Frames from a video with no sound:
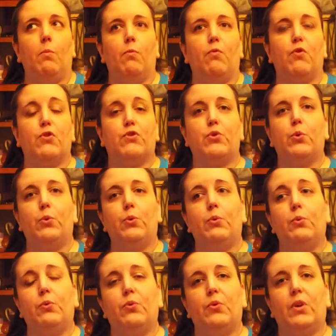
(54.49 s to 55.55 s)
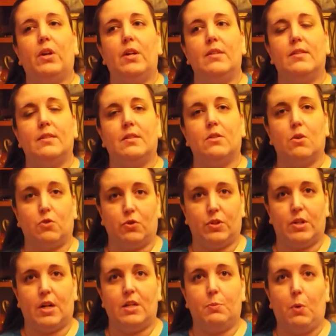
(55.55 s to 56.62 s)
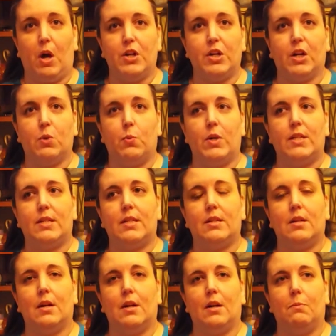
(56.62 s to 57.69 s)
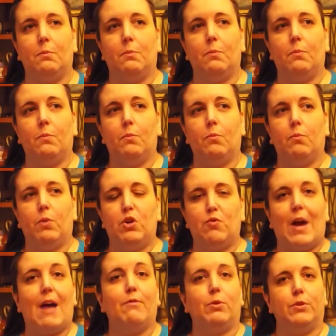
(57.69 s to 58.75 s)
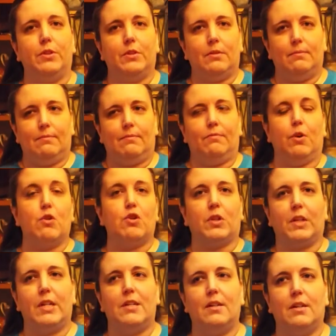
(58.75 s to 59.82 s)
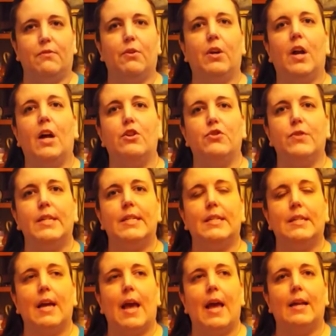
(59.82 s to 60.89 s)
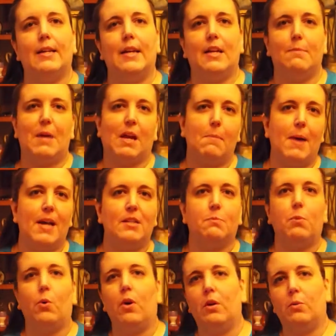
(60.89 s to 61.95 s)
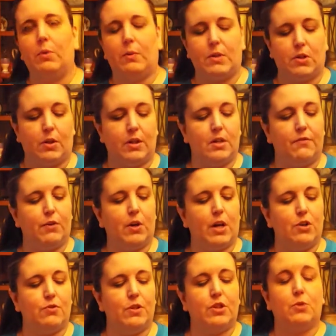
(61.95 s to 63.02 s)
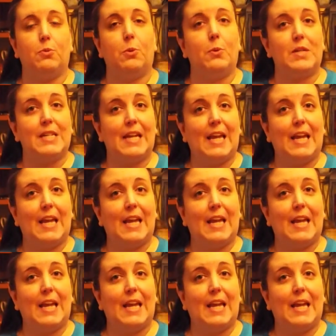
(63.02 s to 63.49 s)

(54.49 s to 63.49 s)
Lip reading: for school, his social studies project was, we traveled virtually to different countries, and he had to make a passport, and we went to all the different countries. So when we went to